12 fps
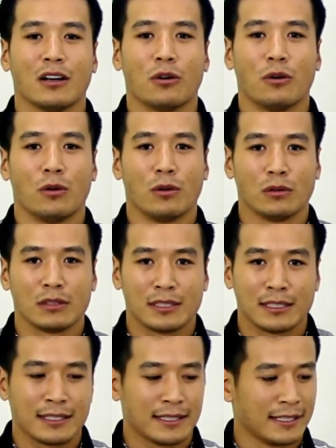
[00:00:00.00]
all
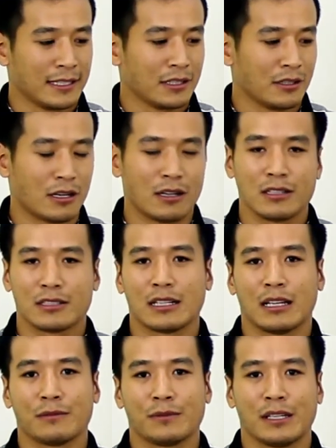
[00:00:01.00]
the knowledge
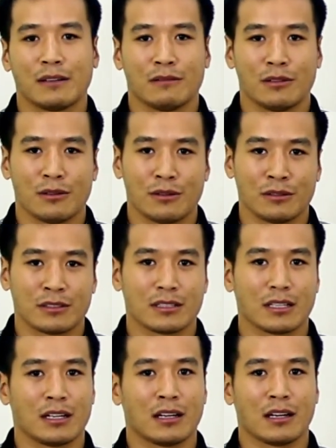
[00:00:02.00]
that we have learned
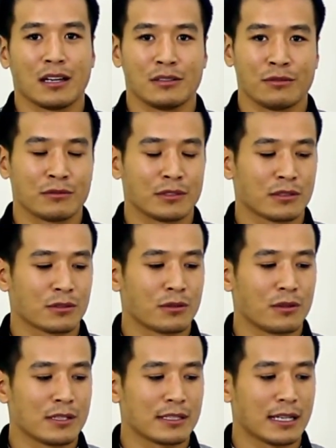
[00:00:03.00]
during this
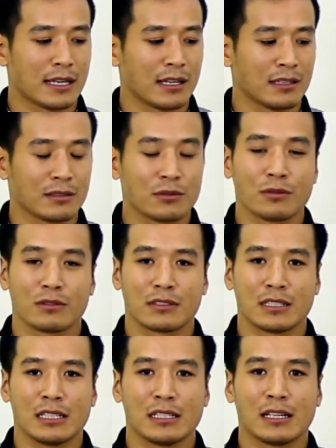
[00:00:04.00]
course, and you'll
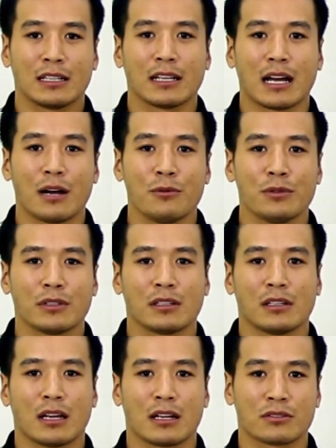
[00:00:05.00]
see that how you
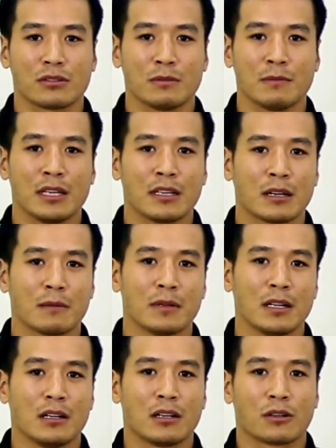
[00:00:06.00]
can actually make up
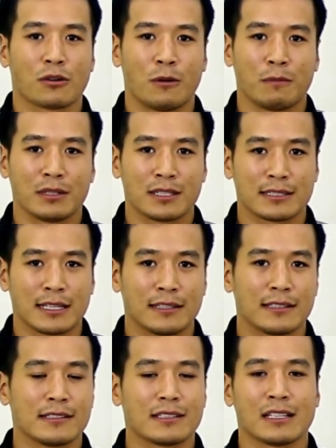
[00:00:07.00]
complex
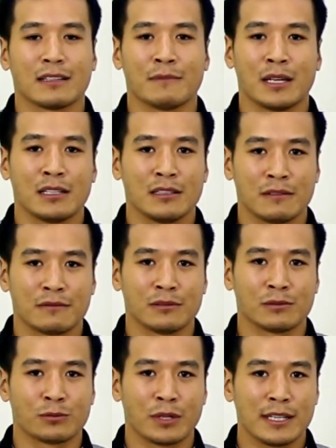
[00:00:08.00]
sentence in many
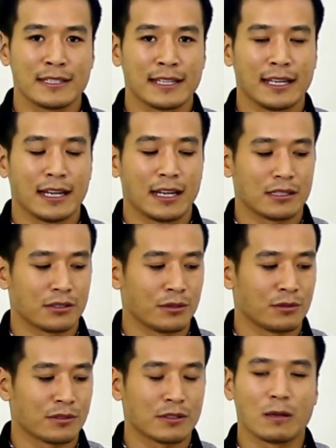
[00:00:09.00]
different ways.
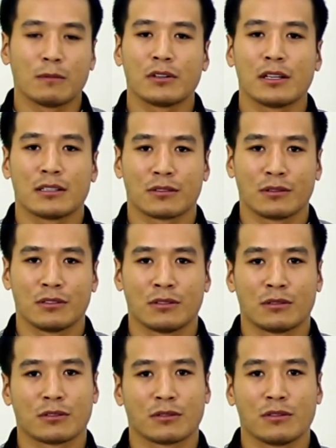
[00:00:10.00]
So summary is
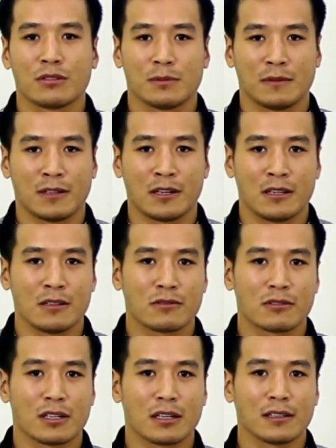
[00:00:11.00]
also going to be very
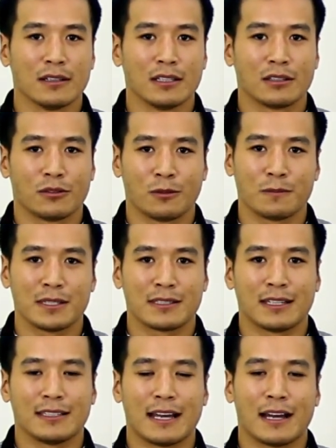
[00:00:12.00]
interesting. Don't miss
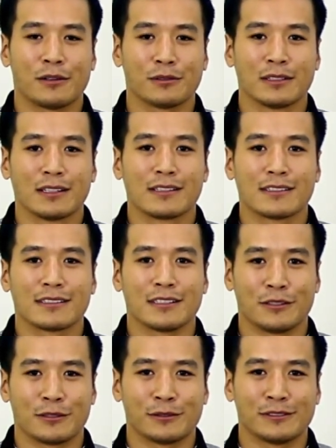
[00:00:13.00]
that out. See
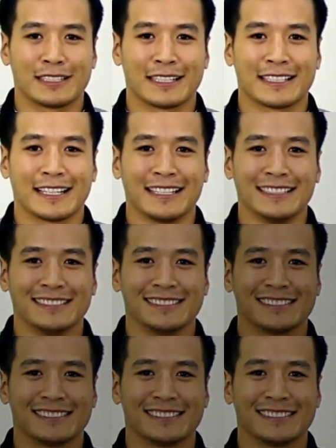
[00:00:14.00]
you soon. Take care.